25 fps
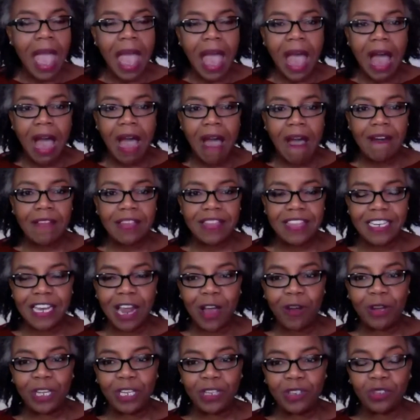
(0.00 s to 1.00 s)
Then
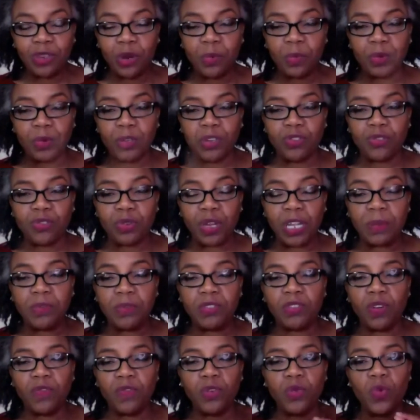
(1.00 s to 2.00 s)
I'll interpret a dream.
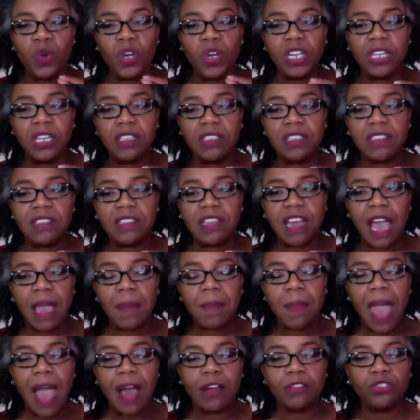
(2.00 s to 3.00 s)
So if you want to
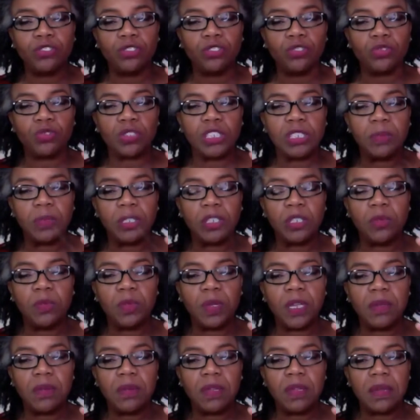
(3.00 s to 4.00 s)
type out your dream a little
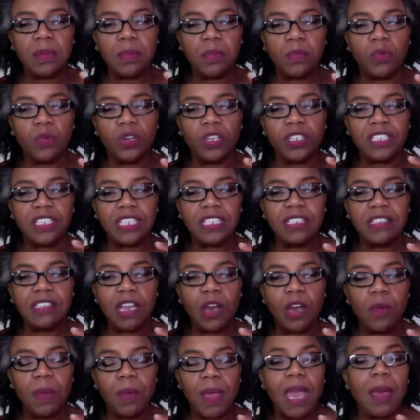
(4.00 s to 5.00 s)
bit in more
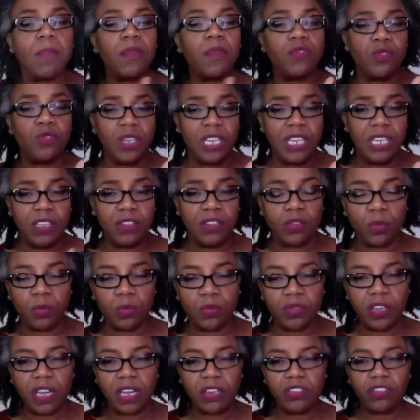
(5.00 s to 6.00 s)
detail, Pam, if you need
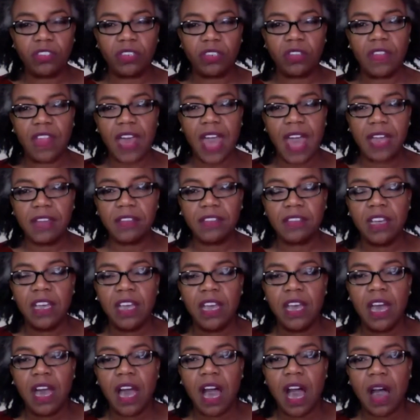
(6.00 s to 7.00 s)
interpretation of that,
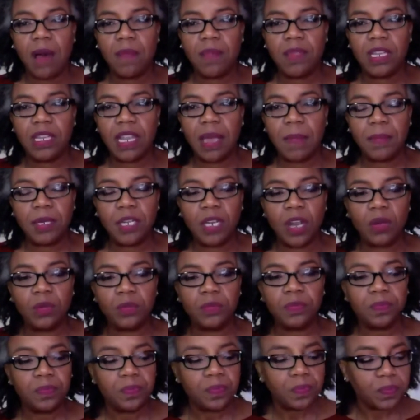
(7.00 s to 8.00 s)
then let me
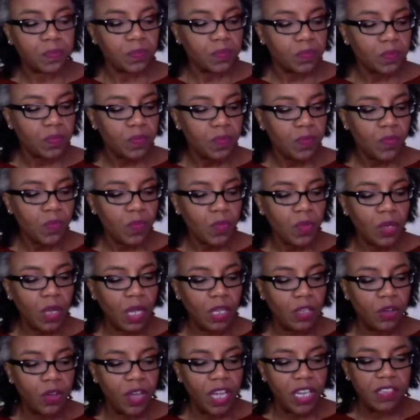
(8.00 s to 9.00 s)
know.
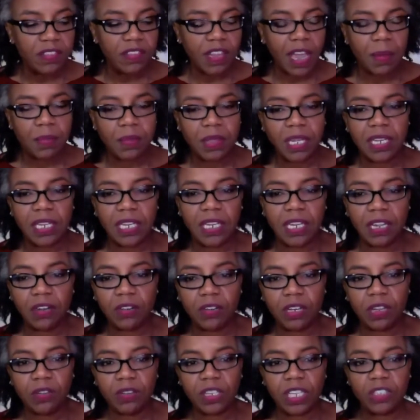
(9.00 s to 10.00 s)
And go ahead and type that in
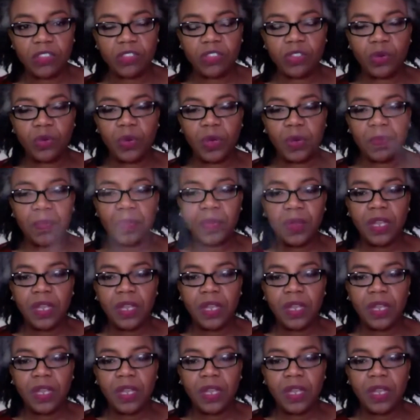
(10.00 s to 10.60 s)
there and I'll get to it.